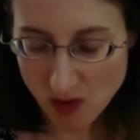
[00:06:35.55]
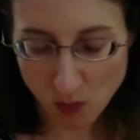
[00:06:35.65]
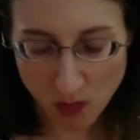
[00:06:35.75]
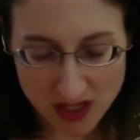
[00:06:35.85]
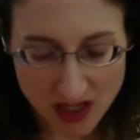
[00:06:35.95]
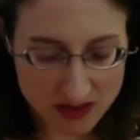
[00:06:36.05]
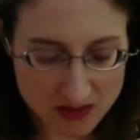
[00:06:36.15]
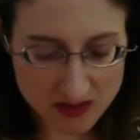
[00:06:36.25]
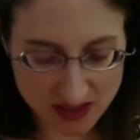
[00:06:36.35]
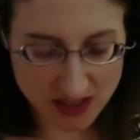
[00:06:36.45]
one
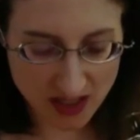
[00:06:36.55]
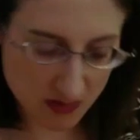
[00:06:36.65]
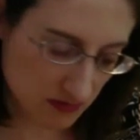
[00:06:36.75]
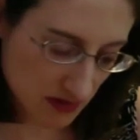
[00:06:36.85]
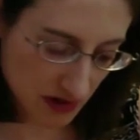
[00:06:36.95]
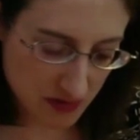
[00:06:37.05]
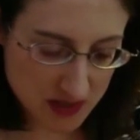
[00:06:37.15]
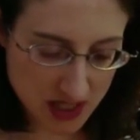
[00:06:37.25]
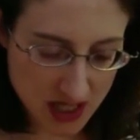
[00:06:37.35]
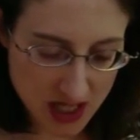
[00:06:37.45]
other thing I will
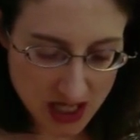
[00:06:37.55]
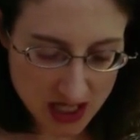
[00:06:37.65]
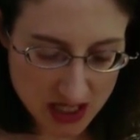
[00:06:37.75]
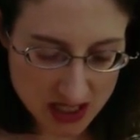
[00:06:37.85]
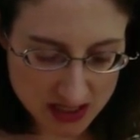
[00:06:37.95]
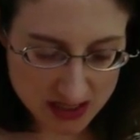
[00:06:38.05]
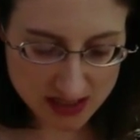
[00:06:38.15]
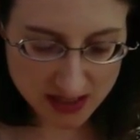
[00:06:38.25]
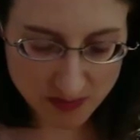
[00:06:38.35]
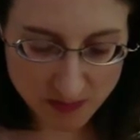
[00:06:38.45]
note
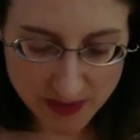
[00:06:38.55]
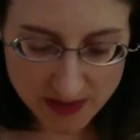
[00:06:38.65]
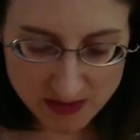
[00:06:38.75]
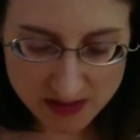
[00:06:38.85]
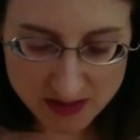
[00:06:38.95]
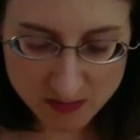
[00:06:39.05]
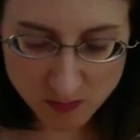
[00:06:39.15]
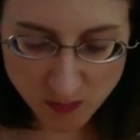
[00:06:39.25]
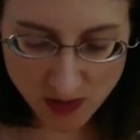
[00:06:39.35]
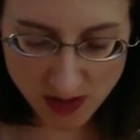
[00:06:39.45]
is the Berrisom
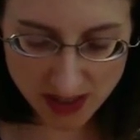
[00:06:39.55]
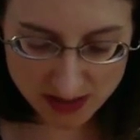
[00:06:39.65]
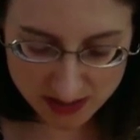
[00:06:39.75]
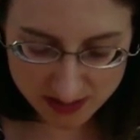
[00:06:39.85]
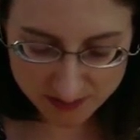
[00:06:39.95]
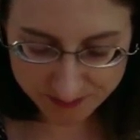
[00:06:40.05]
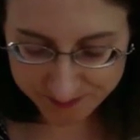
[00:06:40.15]
ones